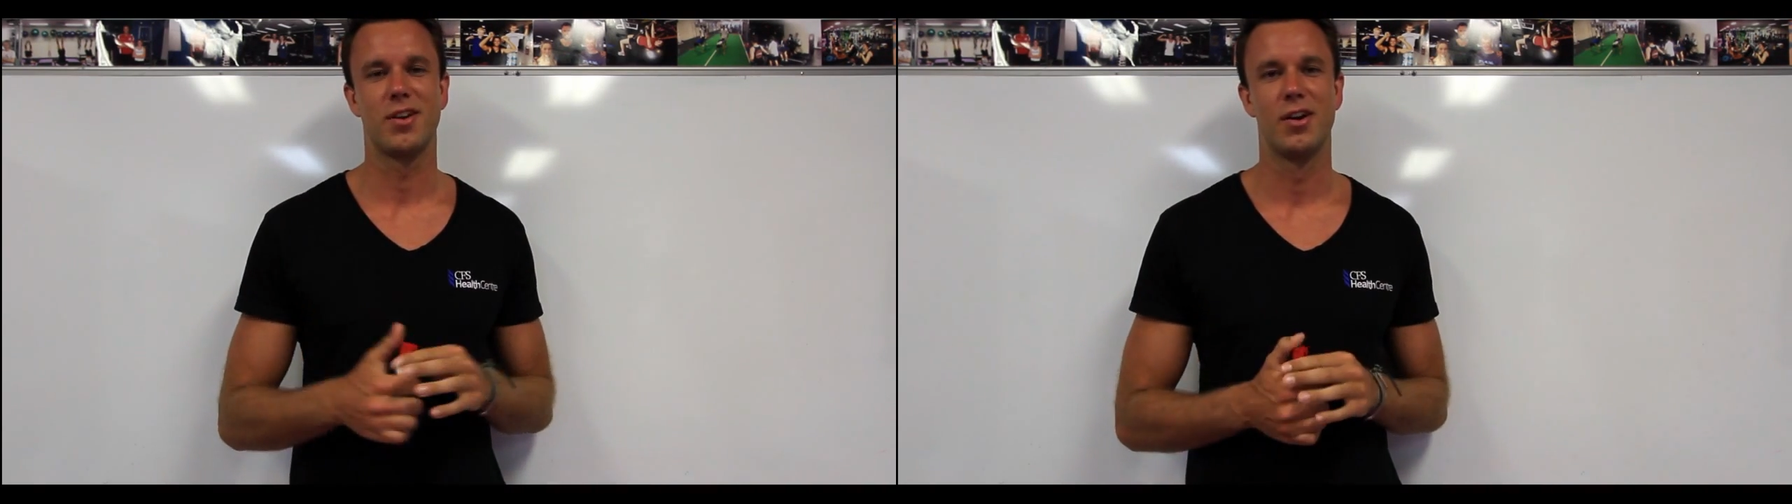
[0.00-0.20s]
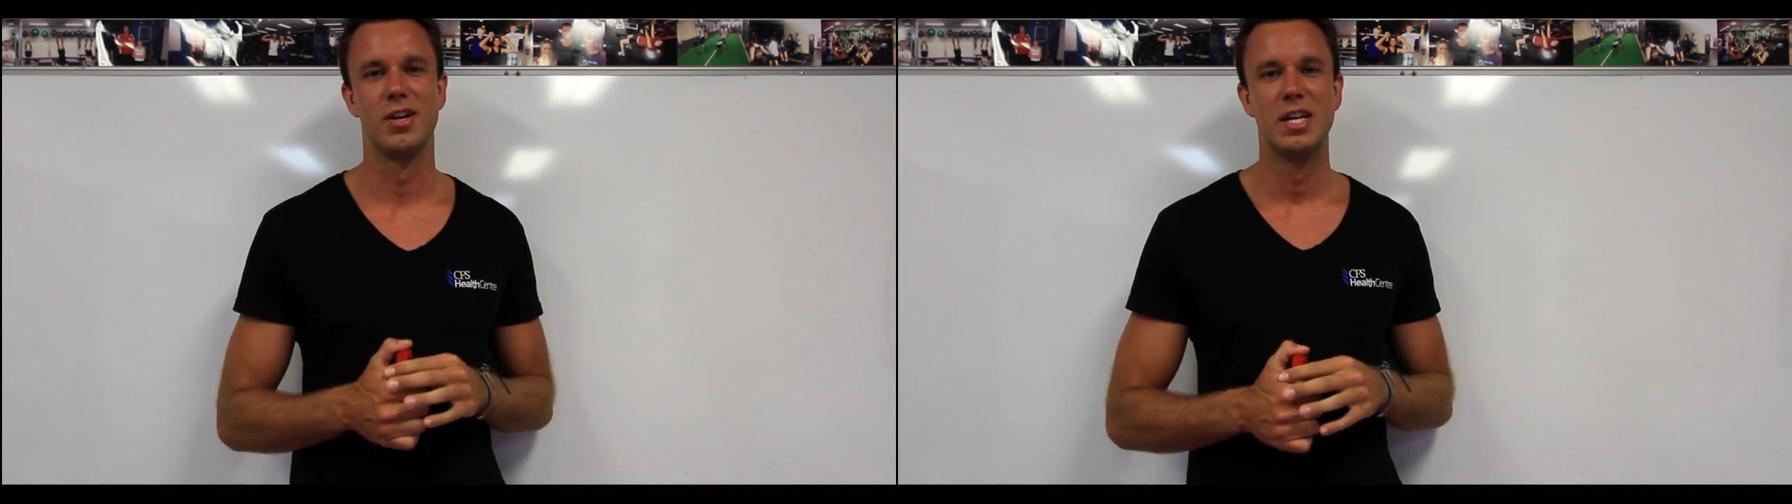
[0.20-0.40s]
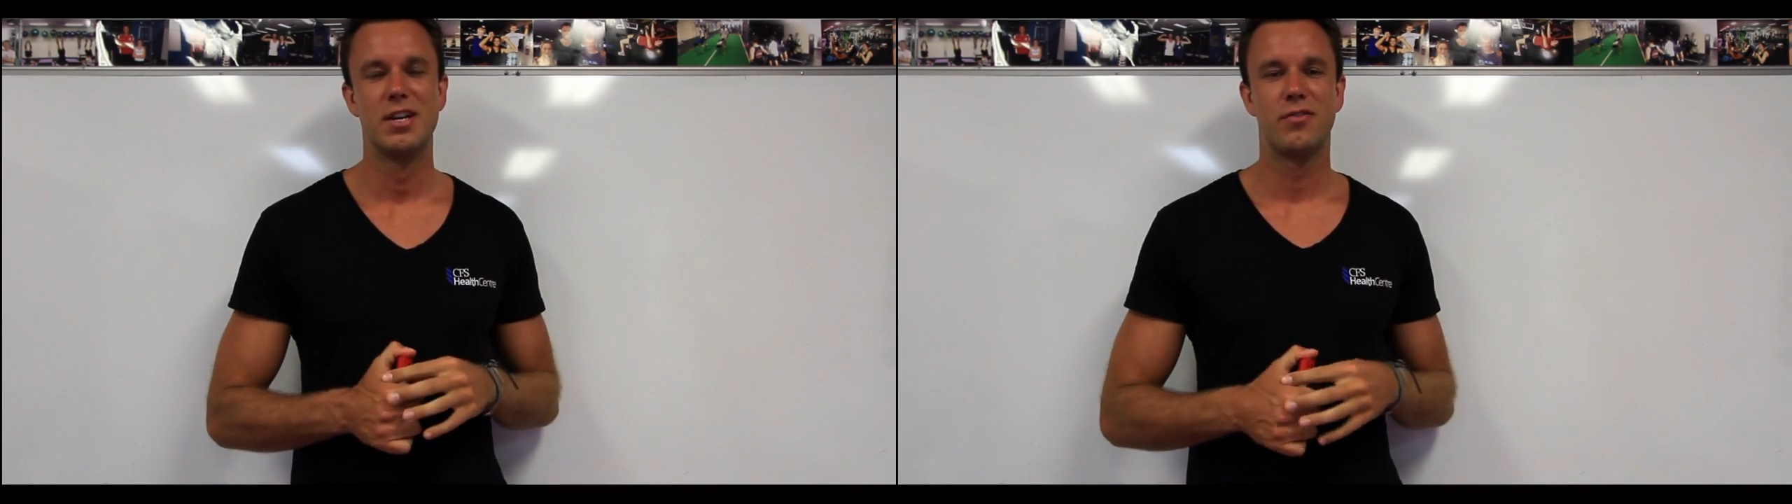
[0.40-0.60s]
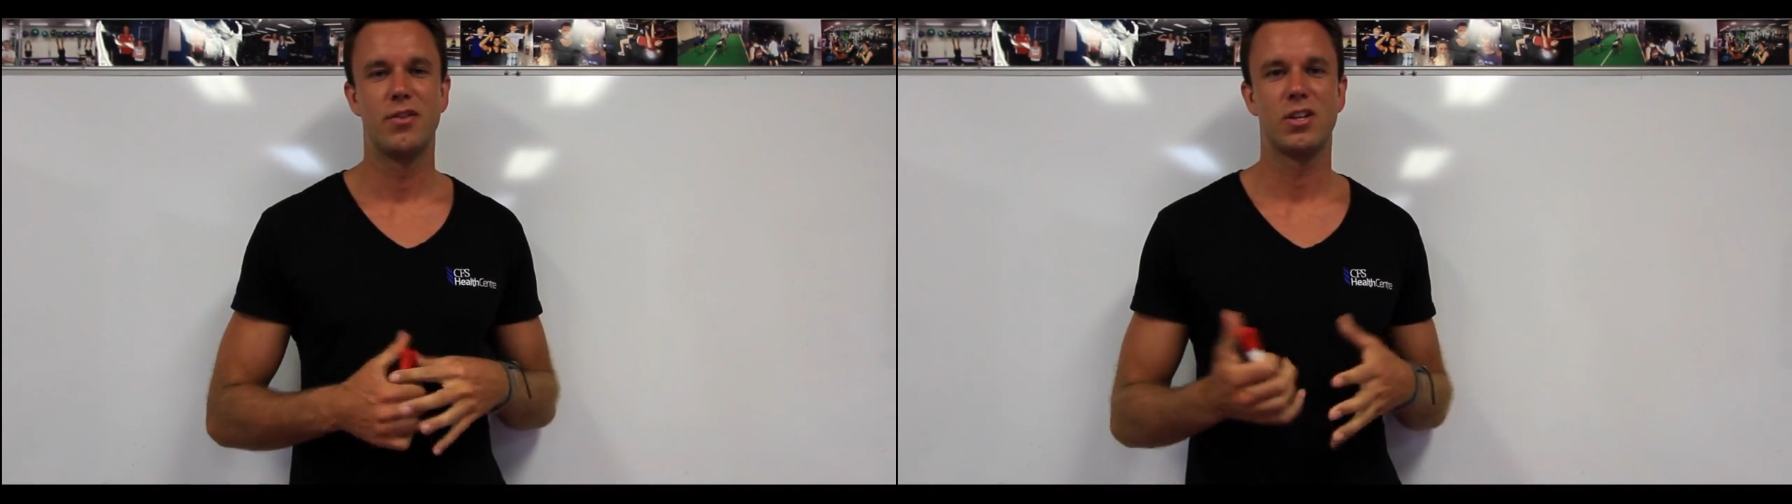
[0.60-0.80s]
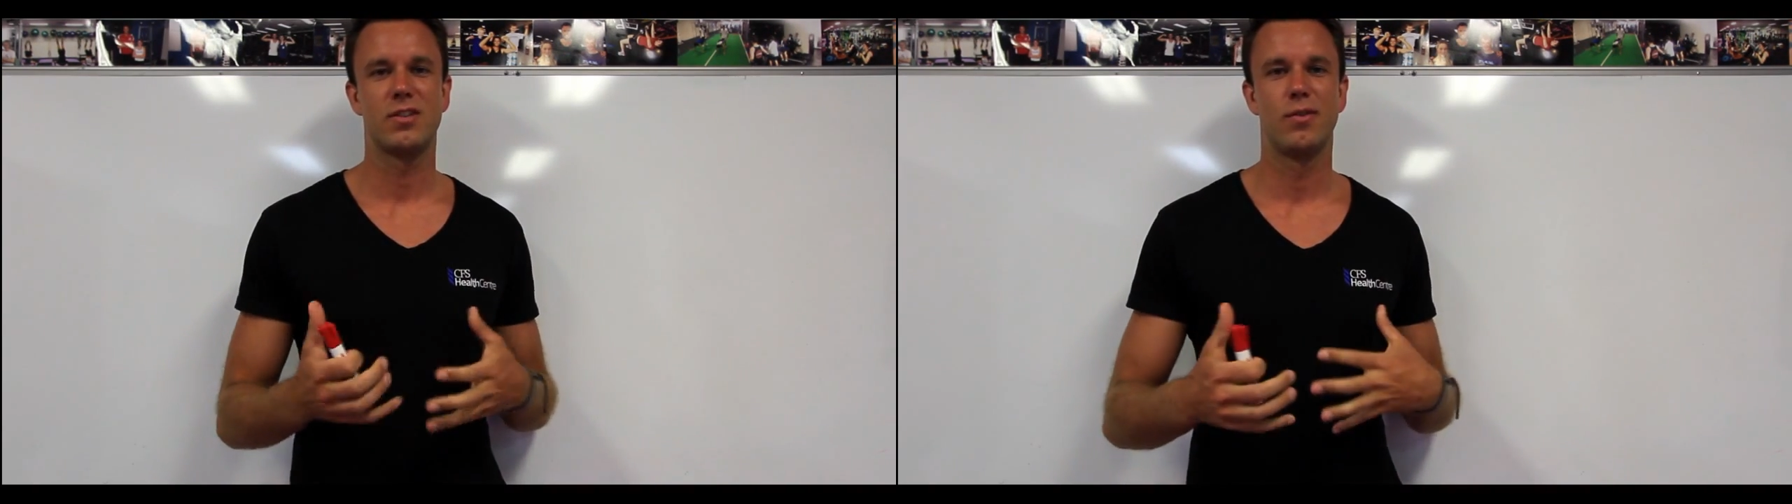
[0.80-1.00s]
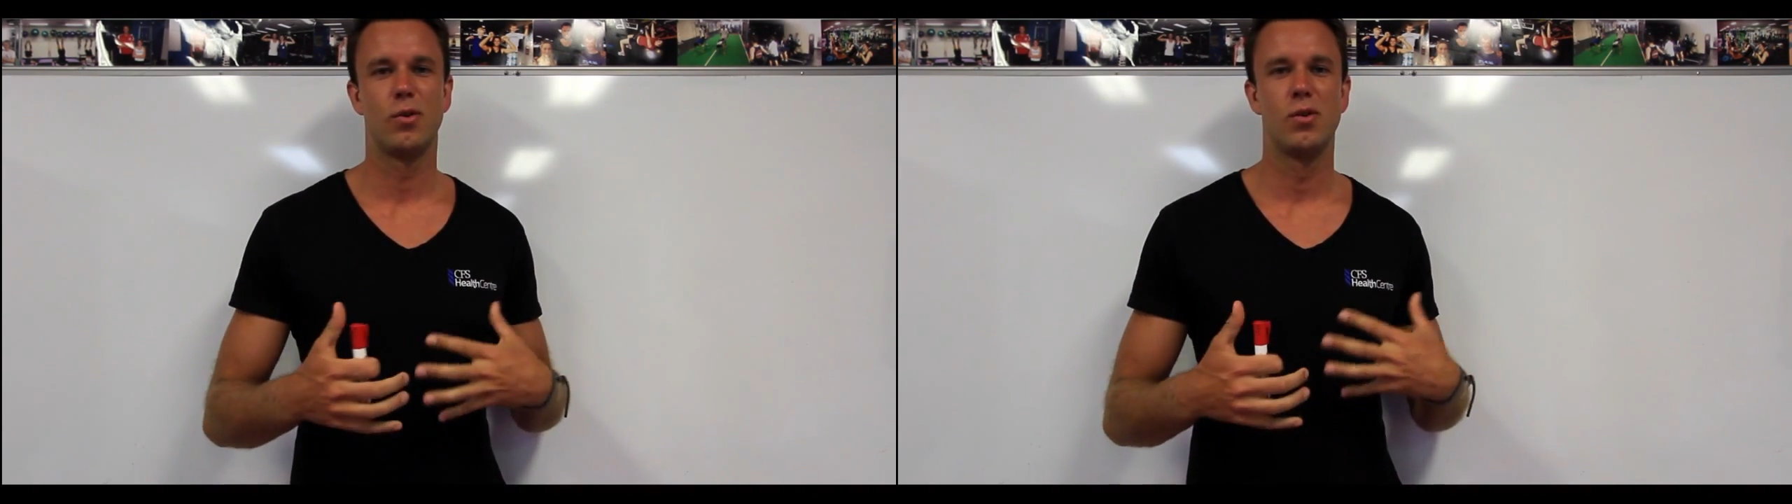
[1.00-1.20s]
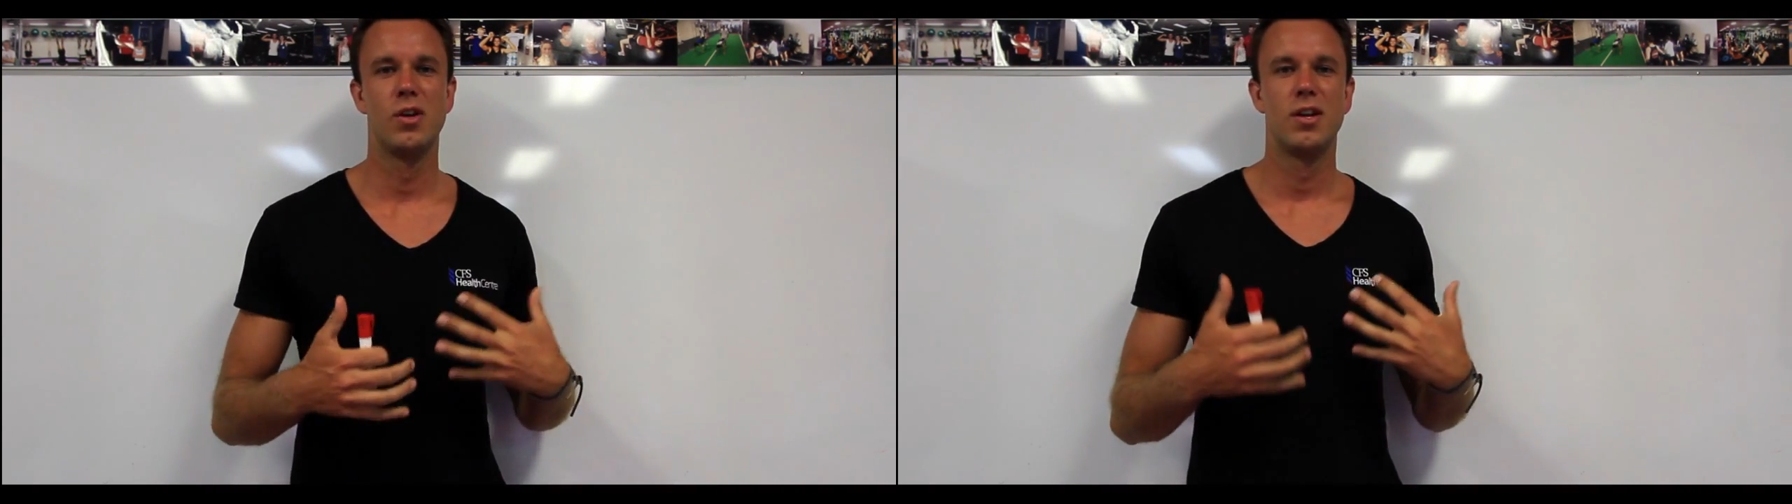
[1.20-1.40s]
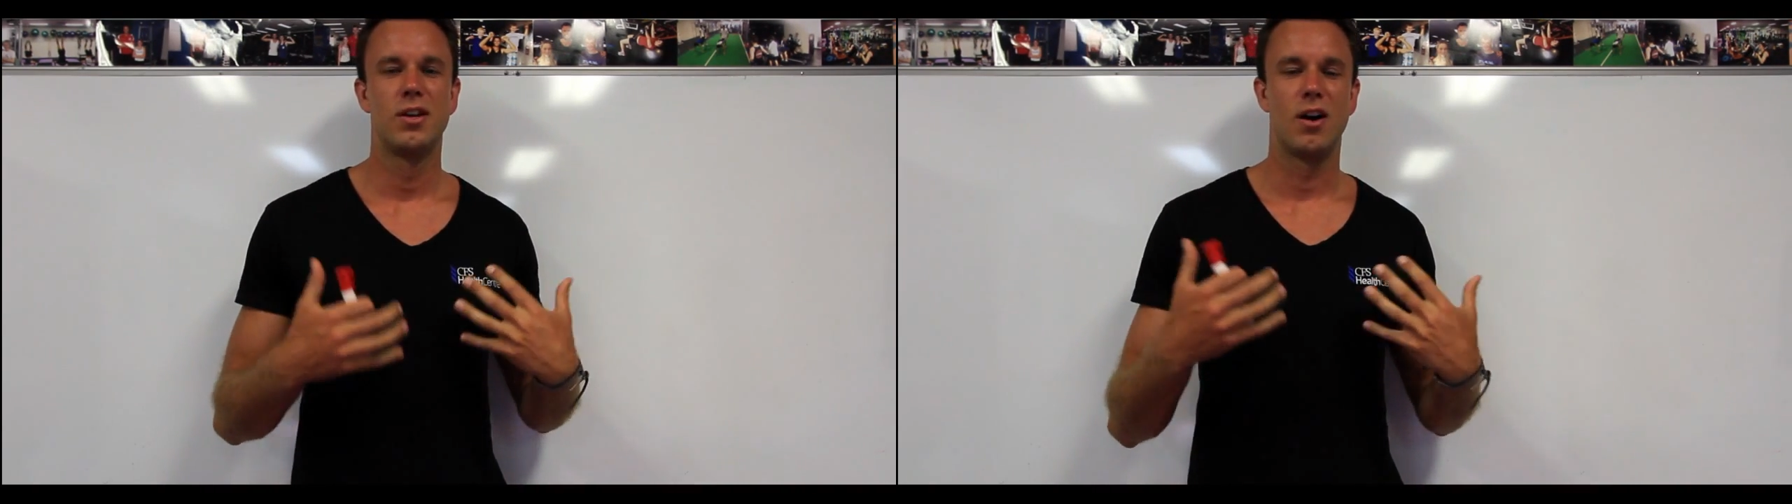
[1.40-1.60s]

So first of all,